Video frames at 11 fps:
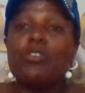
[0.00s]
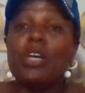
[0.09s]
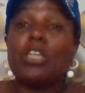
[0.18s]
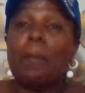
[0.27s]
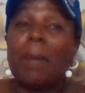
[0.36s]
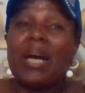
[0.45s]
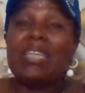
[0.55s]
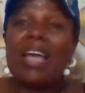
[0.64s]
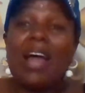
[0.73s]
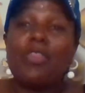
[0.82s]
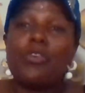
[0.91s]
your
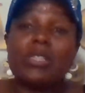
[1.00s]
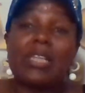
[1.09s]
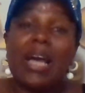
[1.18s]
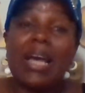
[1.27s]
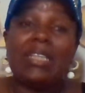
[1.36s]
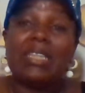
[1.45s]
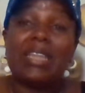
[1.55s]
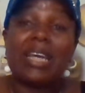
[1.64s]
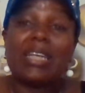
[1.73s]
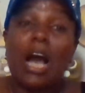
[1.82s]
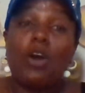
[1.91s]
chapati are those kind
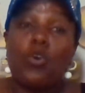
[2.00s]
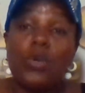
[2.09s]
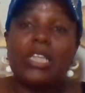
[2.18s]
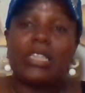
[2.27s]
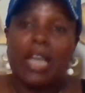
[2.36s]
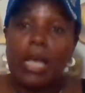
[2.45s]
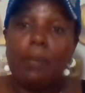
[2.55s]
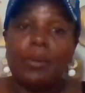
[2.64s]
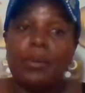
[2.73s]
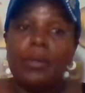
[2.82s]
that are kuni type,